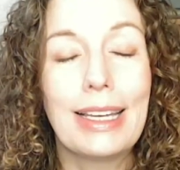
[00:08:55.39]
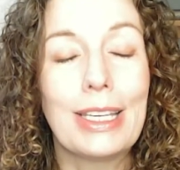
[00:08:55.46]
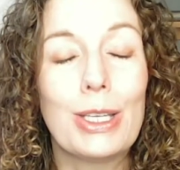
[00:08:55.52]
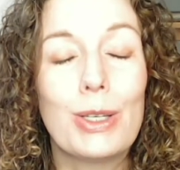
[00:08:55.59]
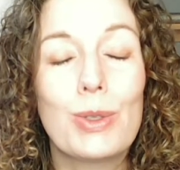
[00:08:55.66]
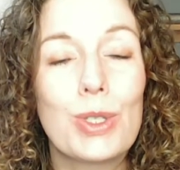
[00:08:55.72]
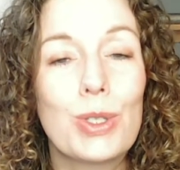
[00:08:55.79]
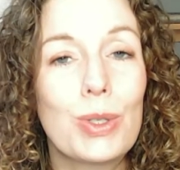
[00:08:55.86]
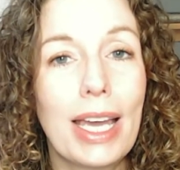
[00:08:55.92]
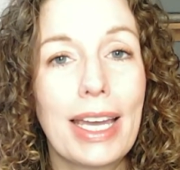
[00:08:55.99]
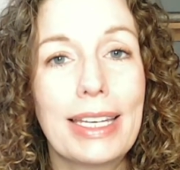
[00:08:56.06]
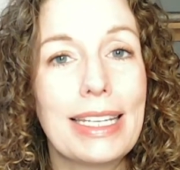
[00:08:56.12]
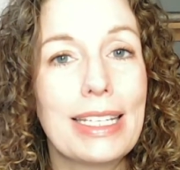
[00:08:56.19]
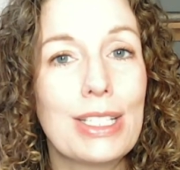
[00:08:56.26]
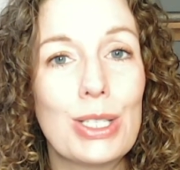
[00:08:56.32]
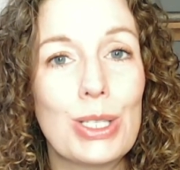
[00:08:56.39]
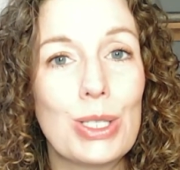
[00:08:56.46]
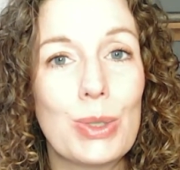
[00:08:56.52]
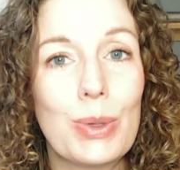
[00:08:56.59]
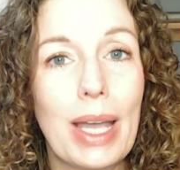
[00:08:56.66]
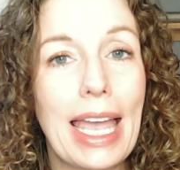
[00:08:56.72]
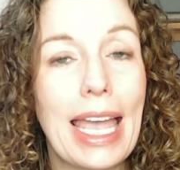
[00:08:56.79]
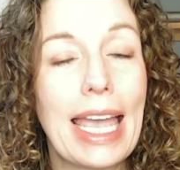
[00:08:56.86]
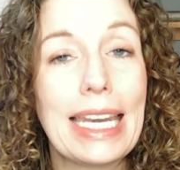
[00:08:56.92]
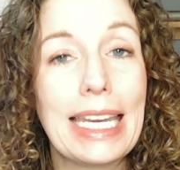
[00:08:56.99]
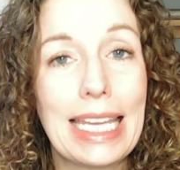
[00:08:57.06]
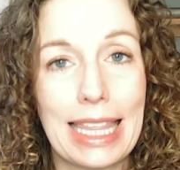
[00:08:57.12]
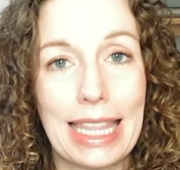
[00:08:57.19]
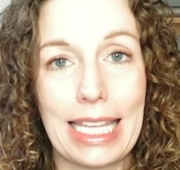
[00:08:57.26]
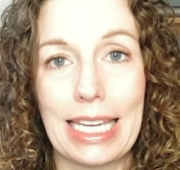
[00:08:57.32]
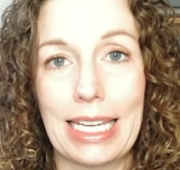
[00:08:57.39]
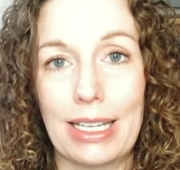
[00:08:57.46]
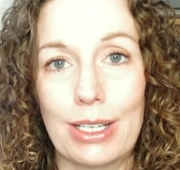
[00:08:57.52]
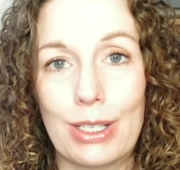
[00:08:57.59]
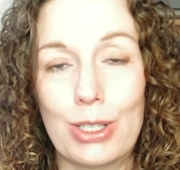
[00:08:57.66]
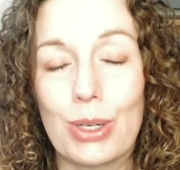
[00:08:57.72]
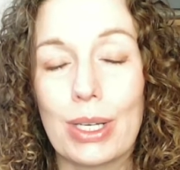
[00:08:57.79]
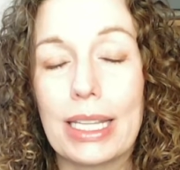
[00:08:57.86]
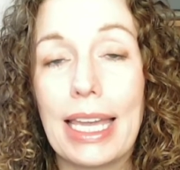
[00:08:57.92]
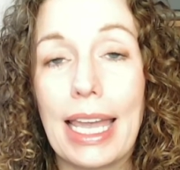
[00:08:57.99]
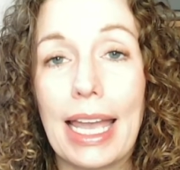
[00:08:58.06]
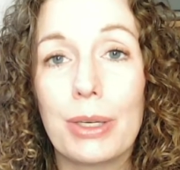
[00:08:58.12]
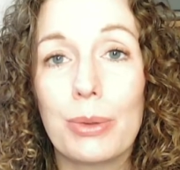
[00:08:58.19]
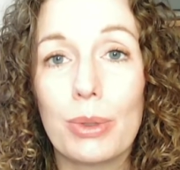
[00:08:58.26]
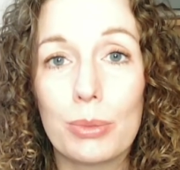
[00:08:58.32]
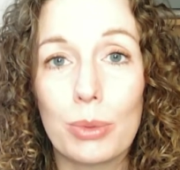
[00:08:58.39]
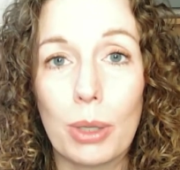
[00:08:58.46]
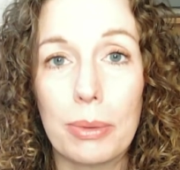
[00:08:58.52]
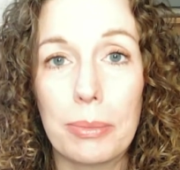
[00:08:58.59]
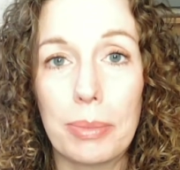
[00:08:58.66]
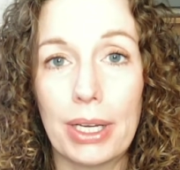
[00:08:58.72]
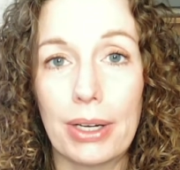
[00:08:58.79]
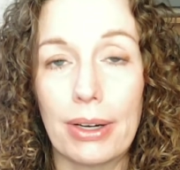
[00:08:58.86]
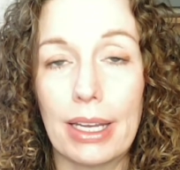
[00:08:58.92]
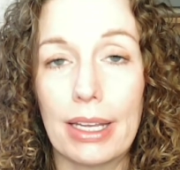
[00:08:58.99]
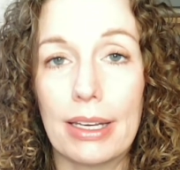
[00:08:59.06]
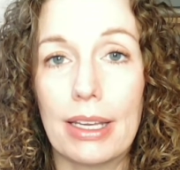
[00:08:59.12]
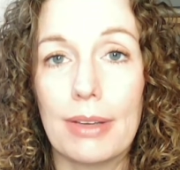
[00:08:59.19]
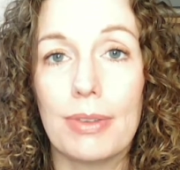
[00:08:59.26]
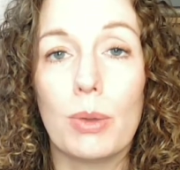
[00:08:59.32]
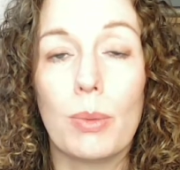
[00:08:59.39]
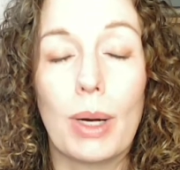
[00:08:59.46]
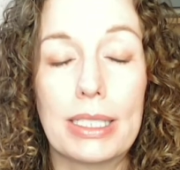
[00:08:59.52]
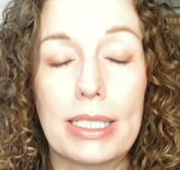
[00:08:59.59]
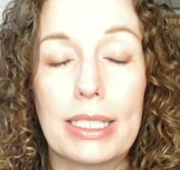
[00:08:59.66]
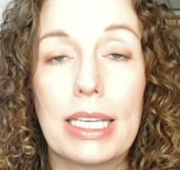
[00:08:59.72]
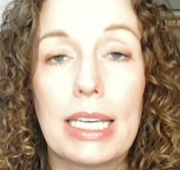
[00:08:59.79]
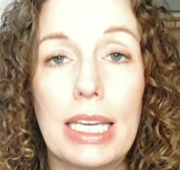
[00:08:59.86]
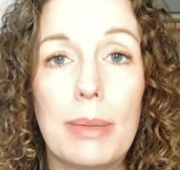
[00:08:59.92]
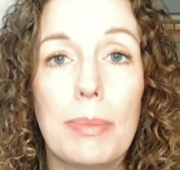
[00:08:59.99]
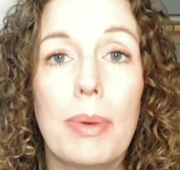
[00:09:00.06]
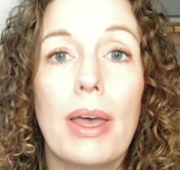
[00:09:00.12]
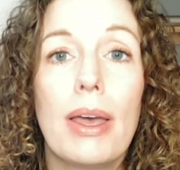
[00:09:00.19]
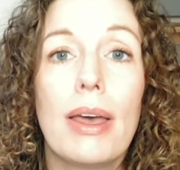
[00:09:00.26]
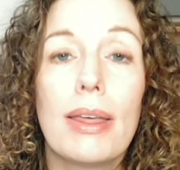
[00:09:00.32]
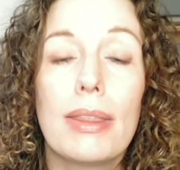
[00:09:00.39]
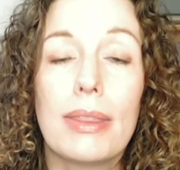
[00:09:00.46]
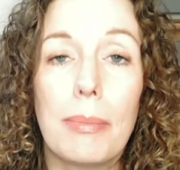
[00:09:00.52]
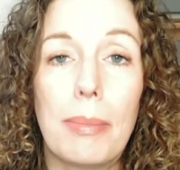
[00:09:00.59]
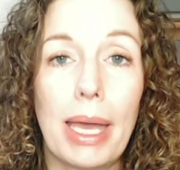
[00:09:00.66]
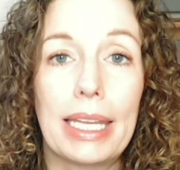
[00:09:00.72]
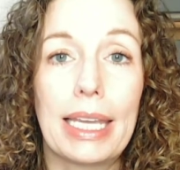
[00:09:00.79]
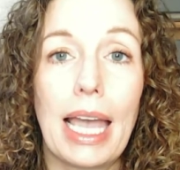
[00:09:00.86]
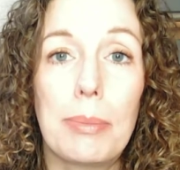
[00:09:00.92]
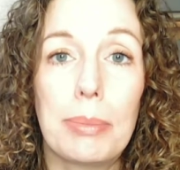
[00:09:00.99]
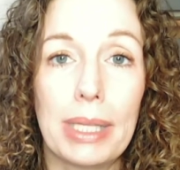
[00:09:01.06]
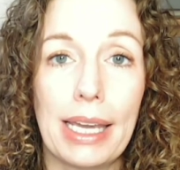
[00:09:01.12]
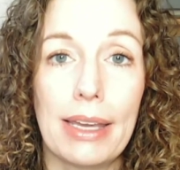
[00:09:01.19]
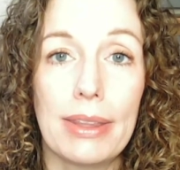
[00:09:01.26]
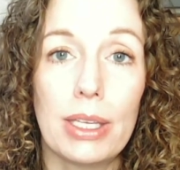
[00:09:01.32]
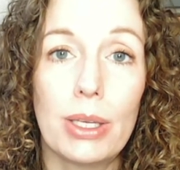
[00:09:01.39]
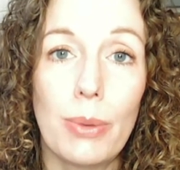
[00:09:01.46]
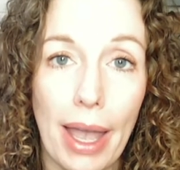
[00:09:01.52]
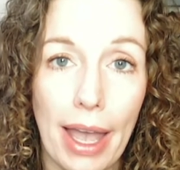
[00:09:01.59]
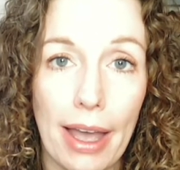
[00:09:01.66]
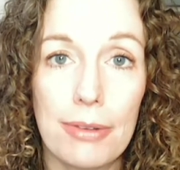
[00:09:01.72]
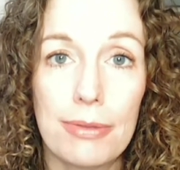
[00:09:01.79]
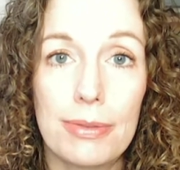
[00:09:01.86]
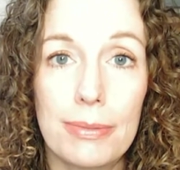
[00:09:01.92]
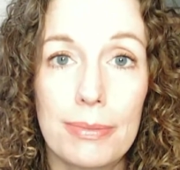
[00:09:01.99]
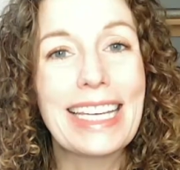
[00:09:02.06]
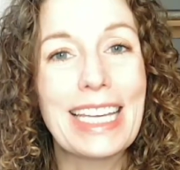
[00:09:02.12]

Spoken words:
You do not need to do anything during the annual enrollment period if you want to keep the Medigap plan that you have.